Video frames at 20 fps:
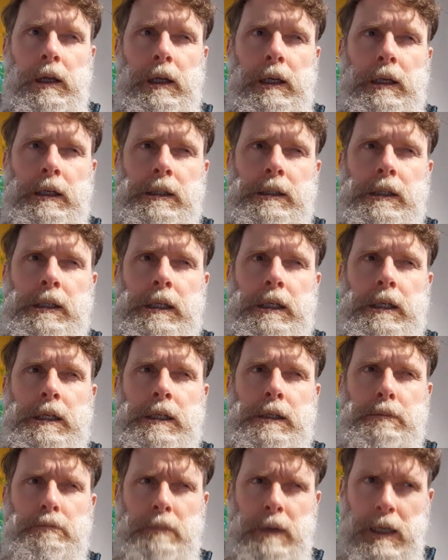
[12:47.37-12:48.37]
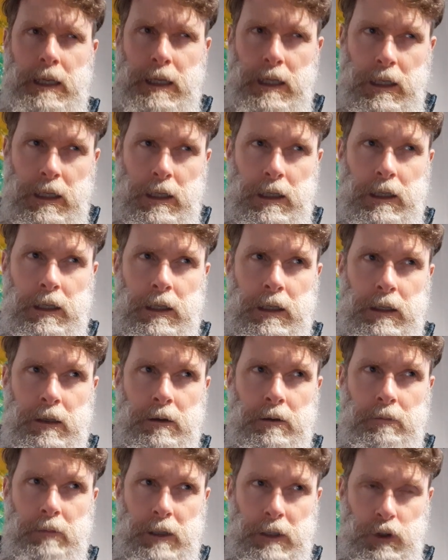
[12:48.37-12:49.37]
is this me,
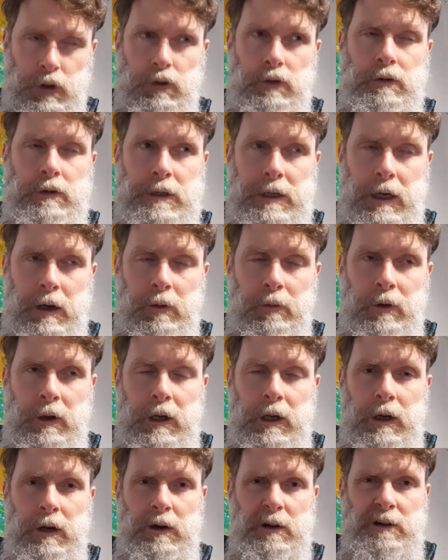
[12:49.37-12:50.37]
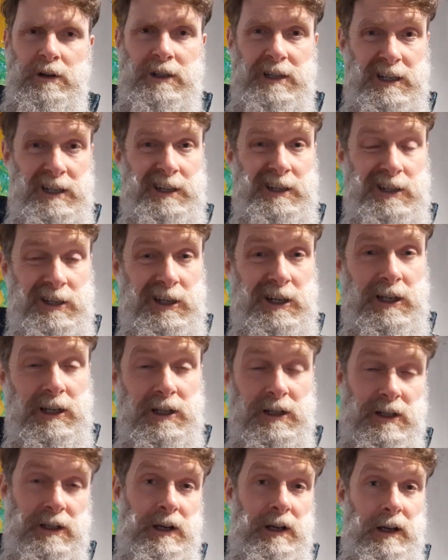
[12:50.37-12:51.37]
my true self, or is this
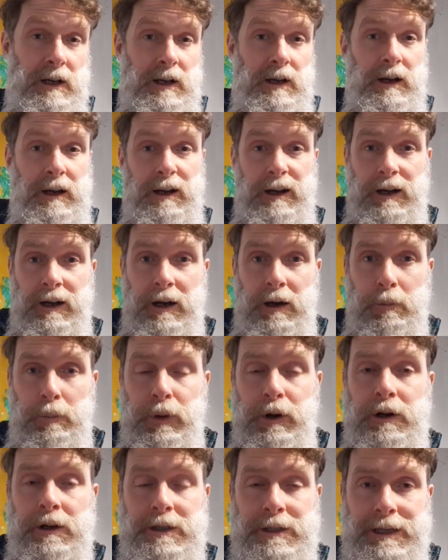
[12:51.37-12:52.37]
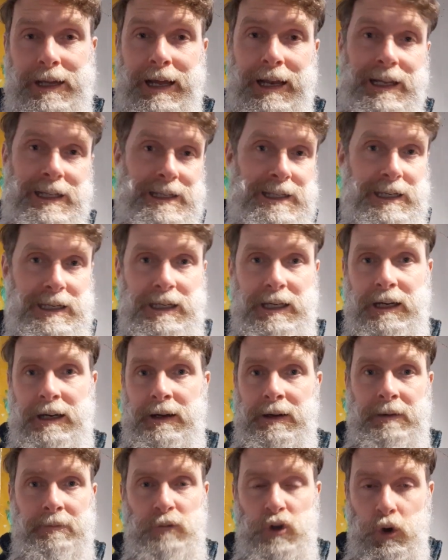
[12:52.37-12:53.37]
just a personality
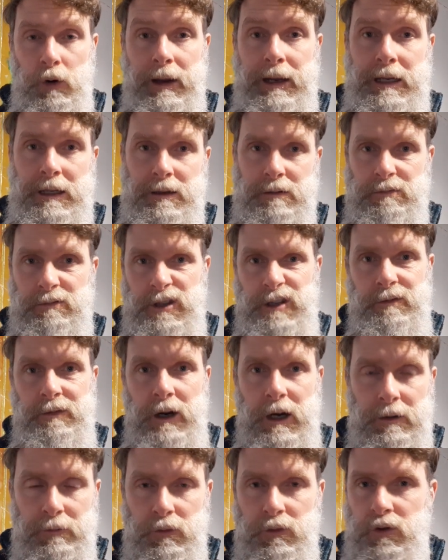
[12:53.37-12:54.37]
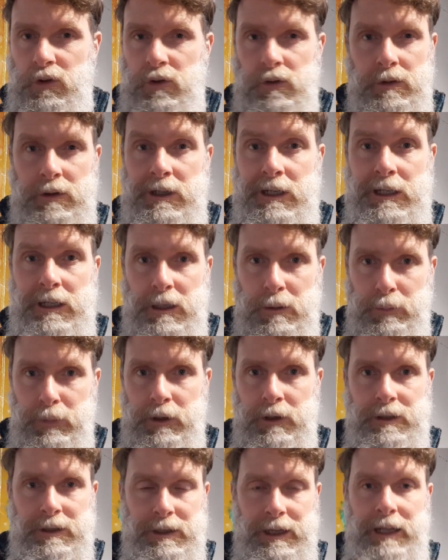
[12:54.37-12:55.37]
trait, survival strategic
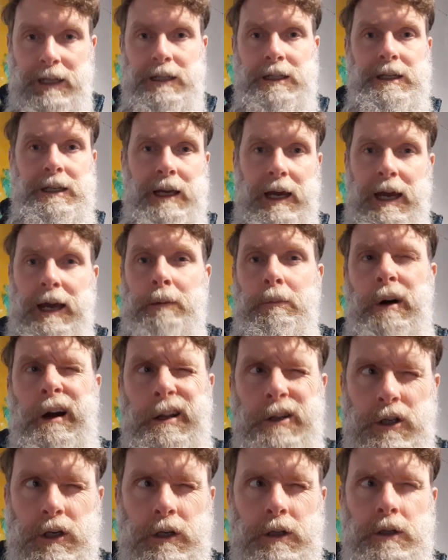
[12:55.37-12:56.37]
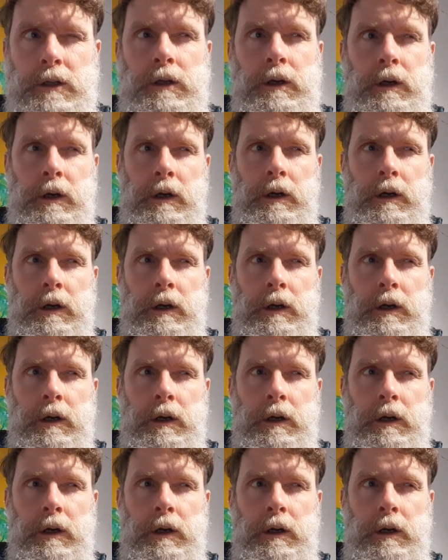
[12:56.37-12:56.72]
personality? Am I just,